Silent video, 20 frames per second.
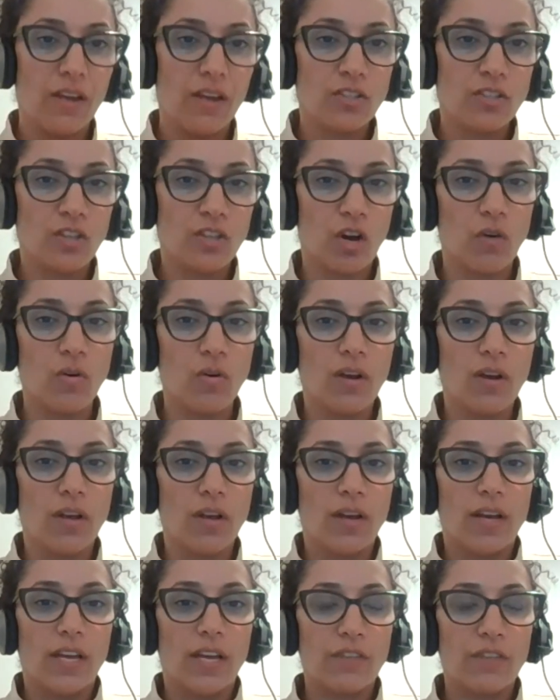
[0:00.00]
So
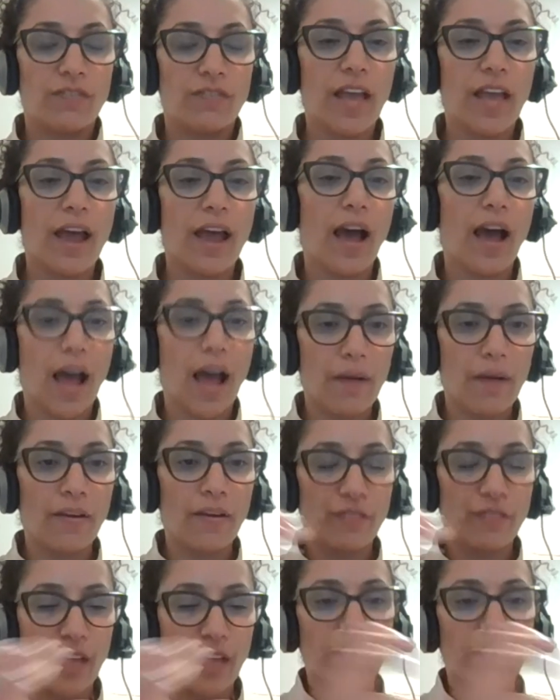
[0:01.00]
if they are
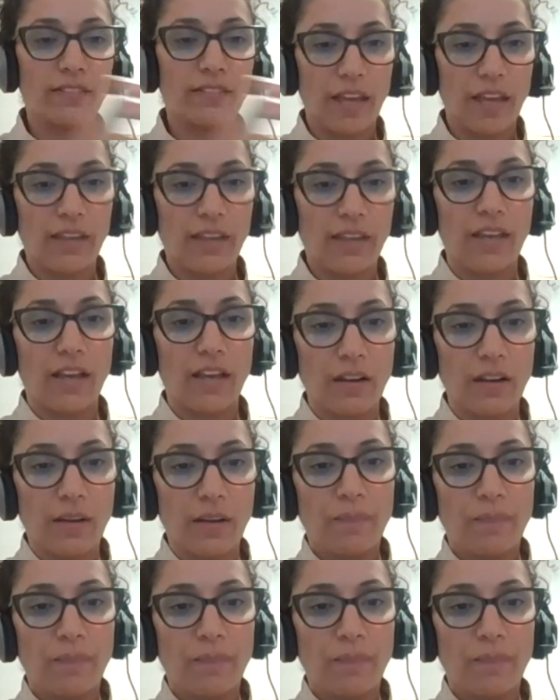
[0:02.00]
if they are taking